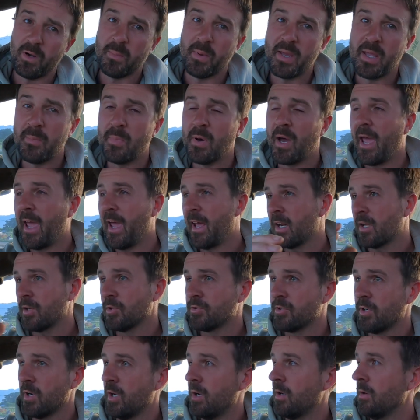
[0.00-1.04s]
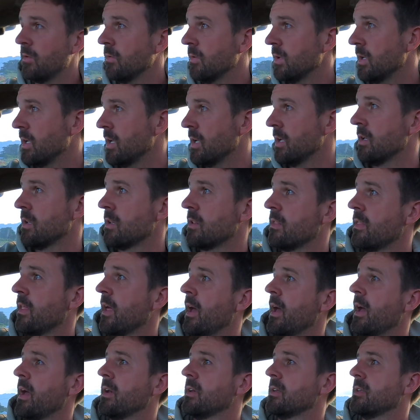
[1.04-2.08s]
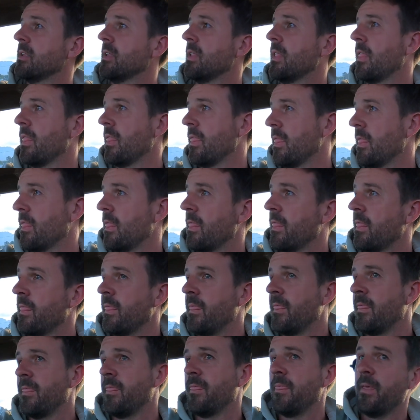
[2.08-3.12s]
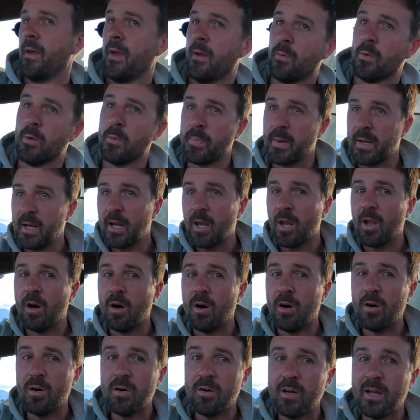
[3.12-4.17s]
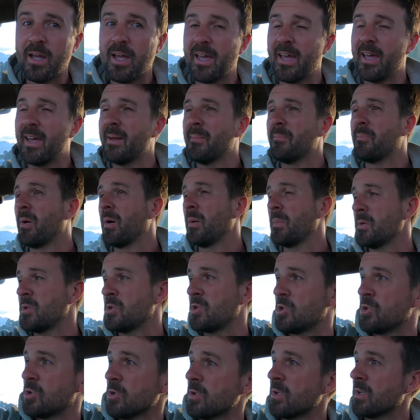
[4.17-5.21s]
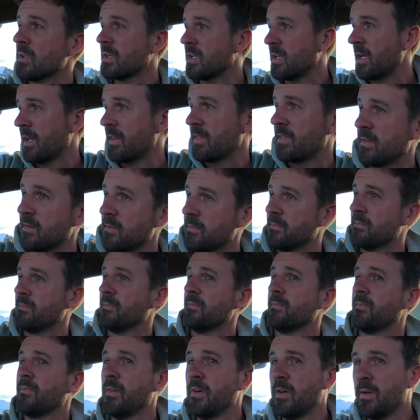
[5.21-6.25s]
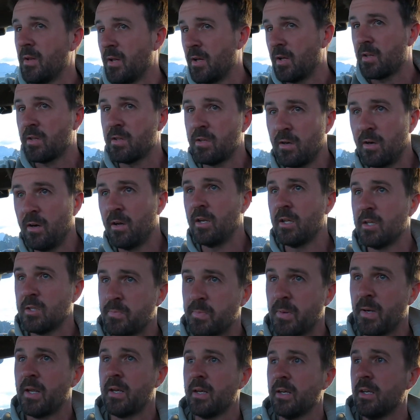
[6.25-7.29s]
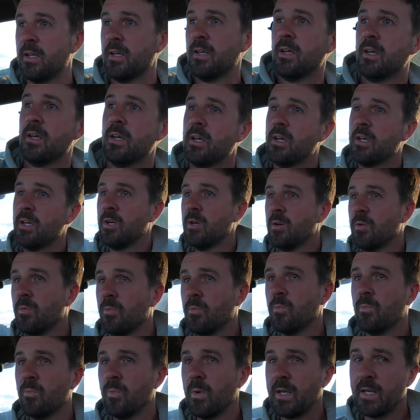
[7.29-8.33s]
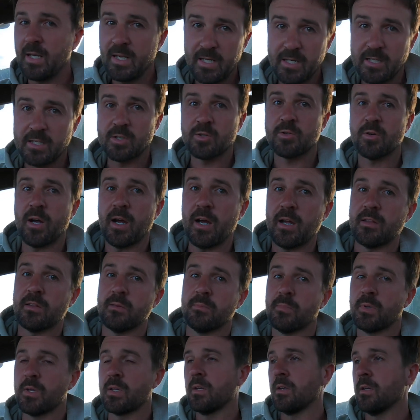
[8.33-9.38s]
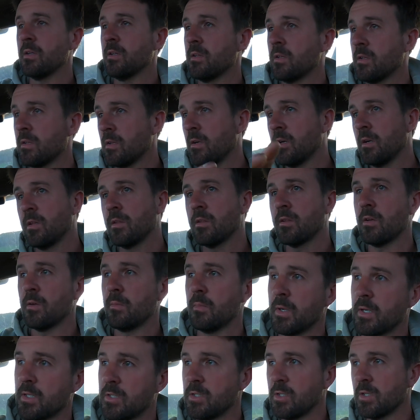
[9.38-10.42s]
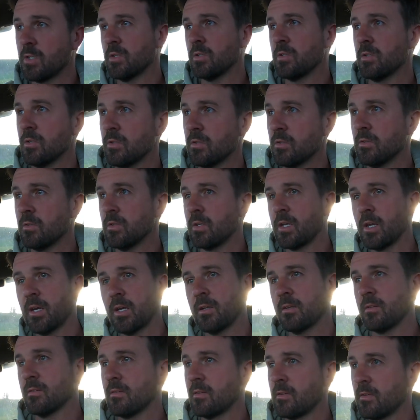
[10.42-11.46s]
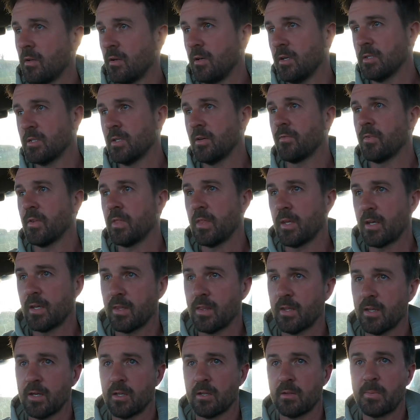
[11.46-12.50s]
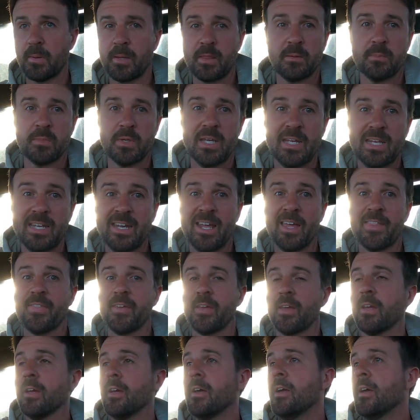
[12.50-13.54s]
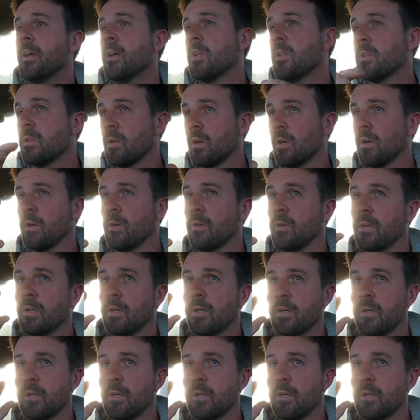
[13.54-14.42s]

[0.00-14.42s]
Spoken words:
what I mean by out of control is that they were a bit long and probably should have cut them for like silage, but we needed to graze them because there's only so much you can do. You can't silage everything and then expect them to eat nothing. So